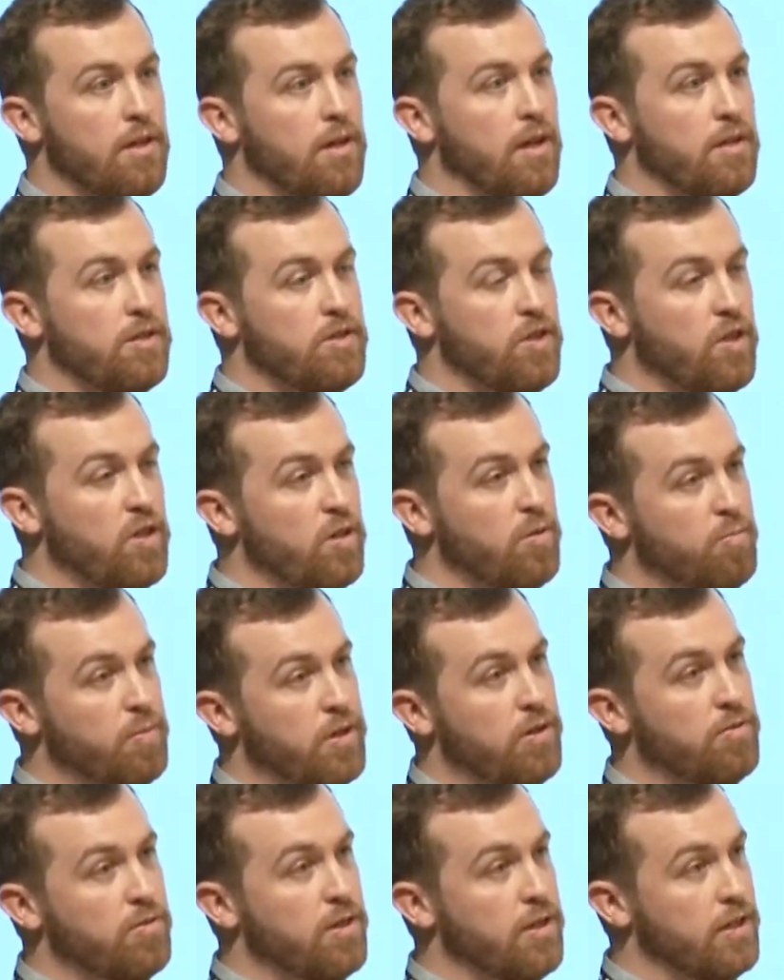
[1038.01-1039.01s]
Like, do you
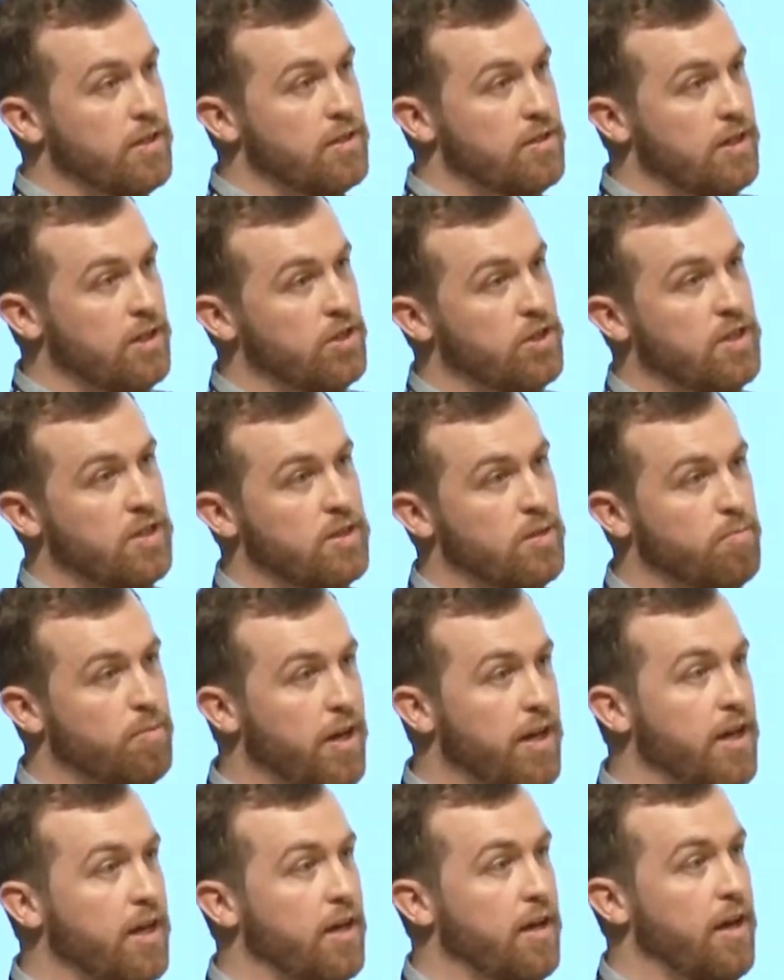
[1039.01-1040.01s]
build an extension as a
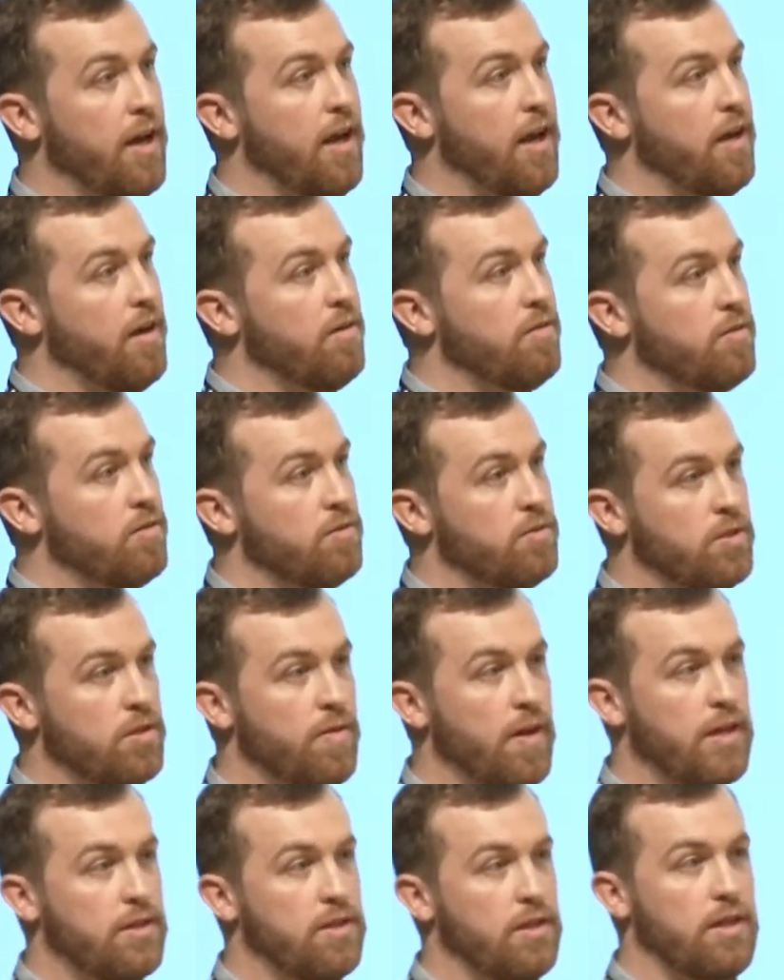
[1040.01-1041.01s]
plugin now, or do
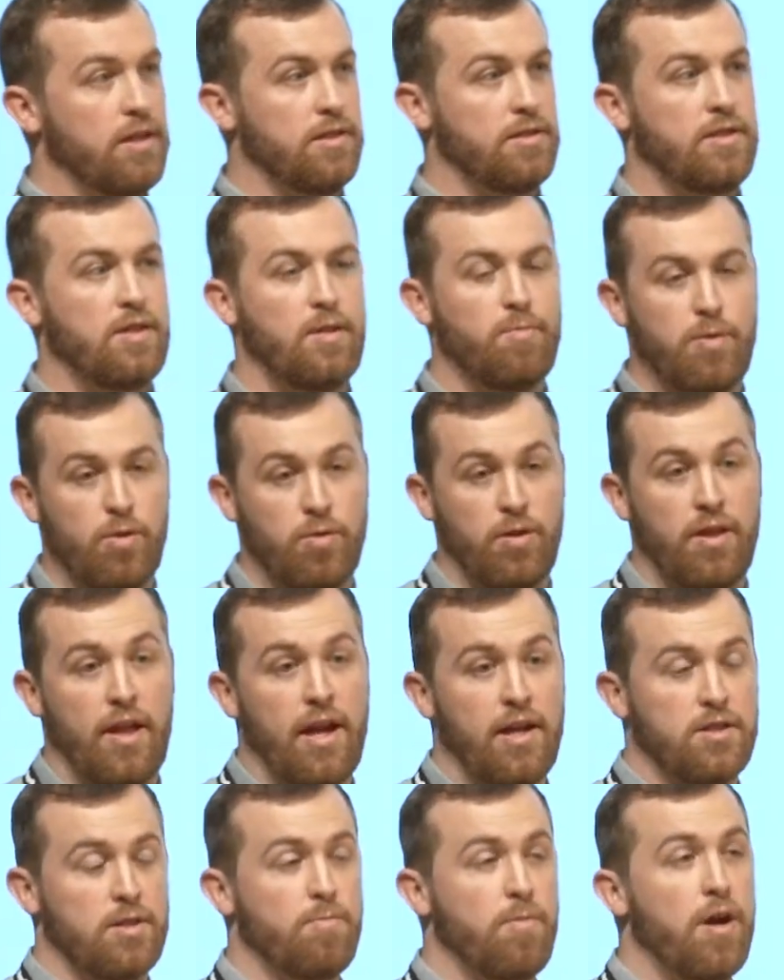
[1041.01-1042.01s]
you actually consider building
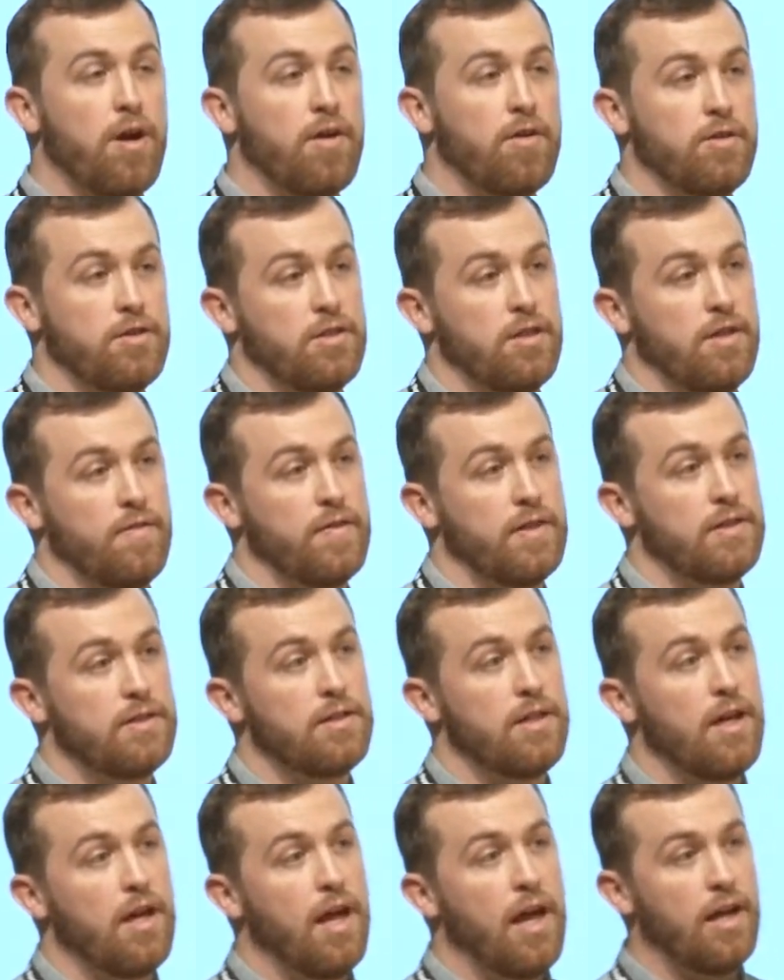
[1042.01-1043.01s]
that as a
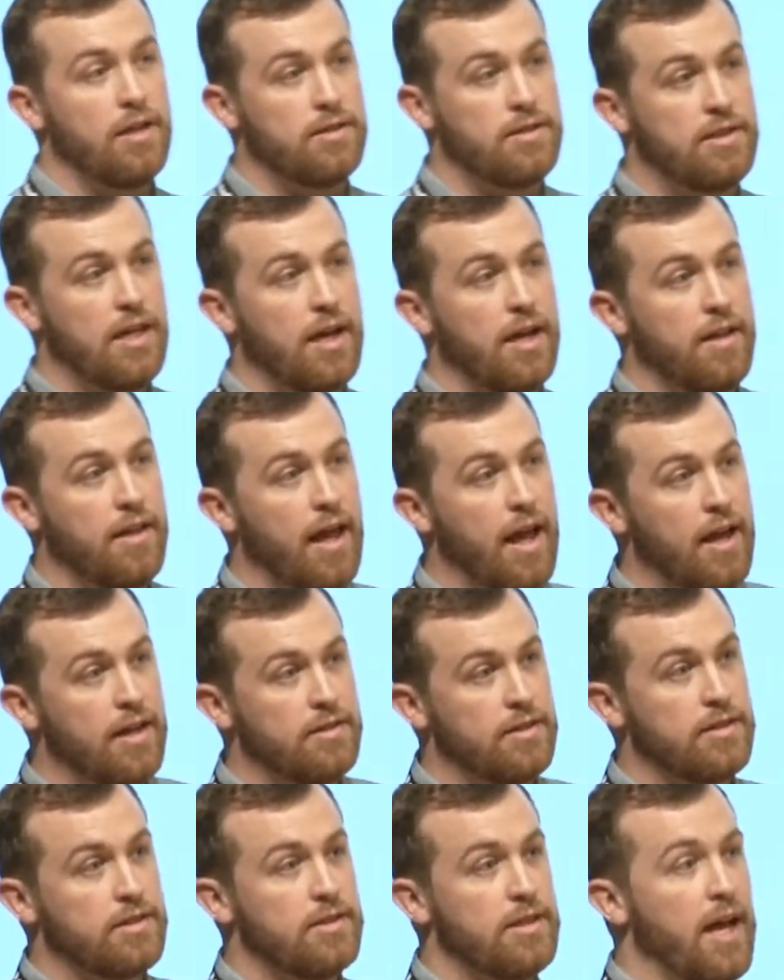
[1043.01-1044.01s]
microservice and selling that
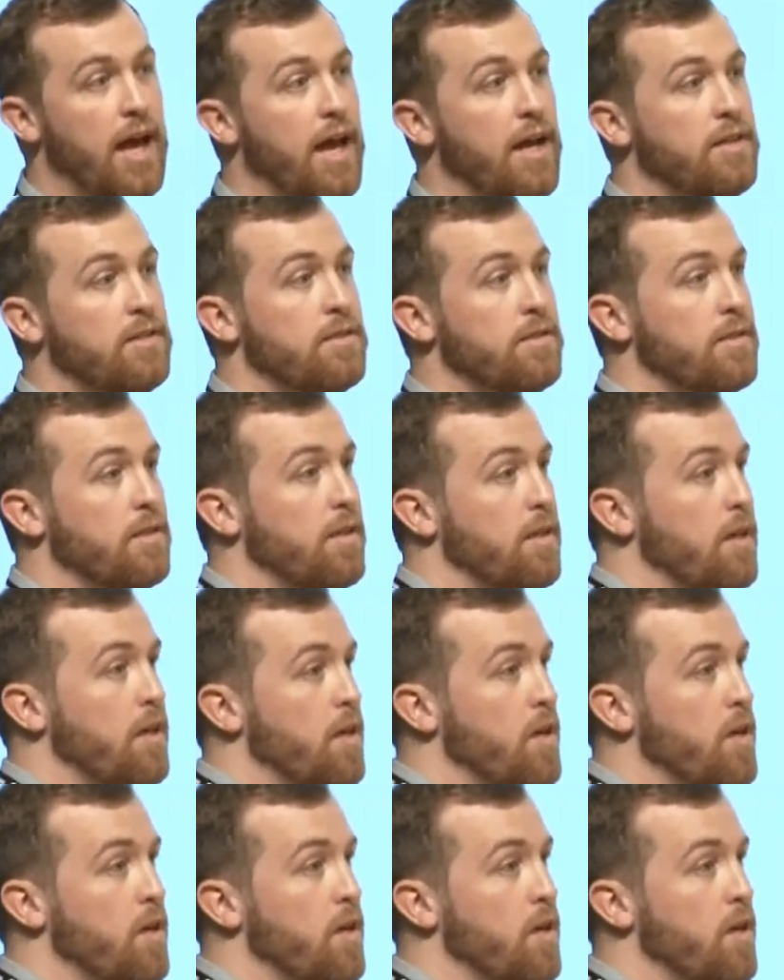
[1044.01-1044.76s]
as a SaaS?